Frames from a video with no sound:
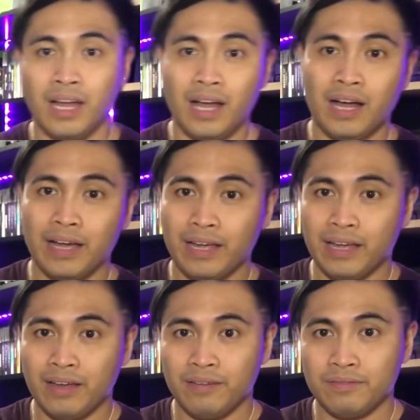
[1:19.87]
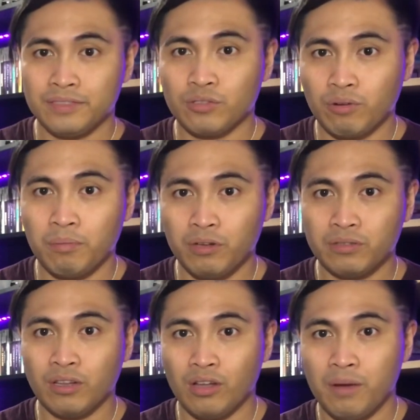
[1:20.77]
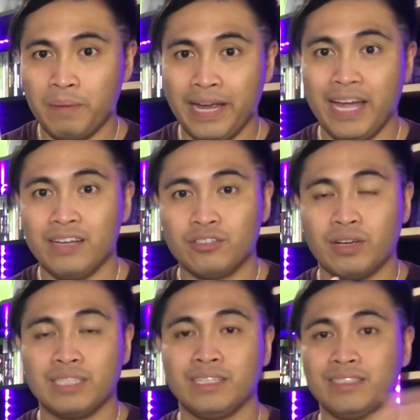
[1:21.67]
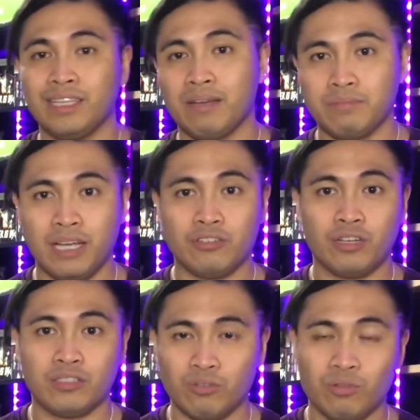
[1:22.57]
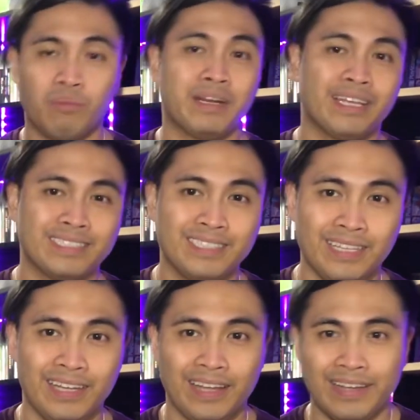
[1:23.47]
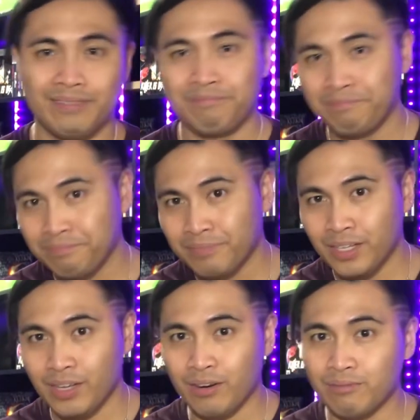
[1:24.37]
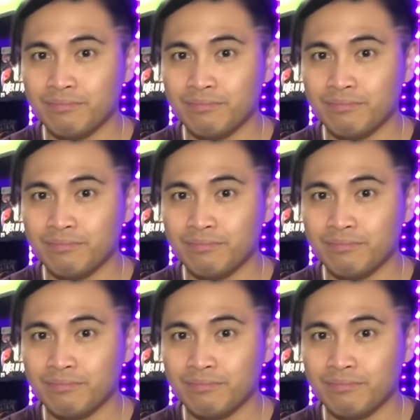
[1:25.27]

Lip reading: I have scribbled along my address and Sam's address so nobody can see, and you know,